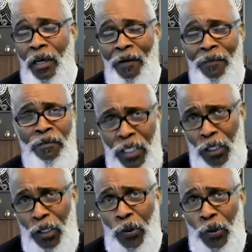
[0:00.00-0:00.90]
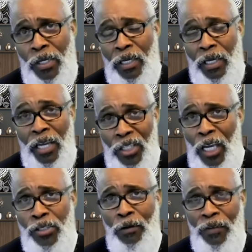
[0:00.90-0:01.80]
videos,
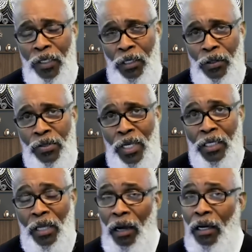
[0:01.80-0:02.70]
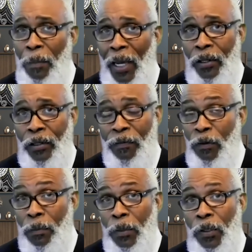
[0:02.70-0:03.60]
educational videos that talk about
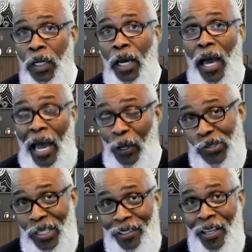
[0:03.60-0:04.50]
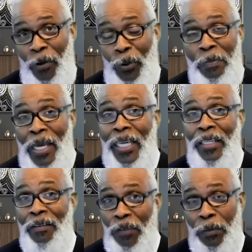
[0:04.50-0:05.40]
affordable housing. We're making
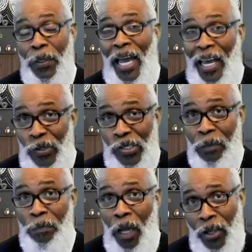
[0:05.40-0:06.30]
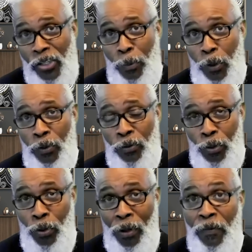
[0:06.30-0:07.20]
affordable housing possible
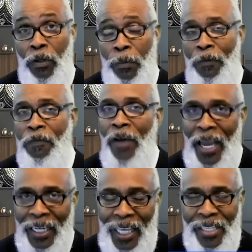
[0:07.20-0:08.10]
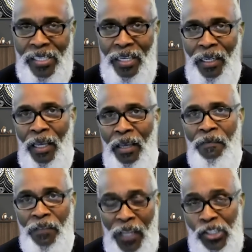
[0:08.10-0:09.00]
through affordable financing,
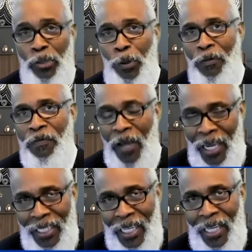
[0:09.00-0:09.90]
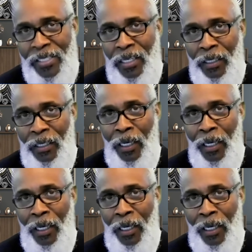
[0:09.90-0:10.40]
flexible financing,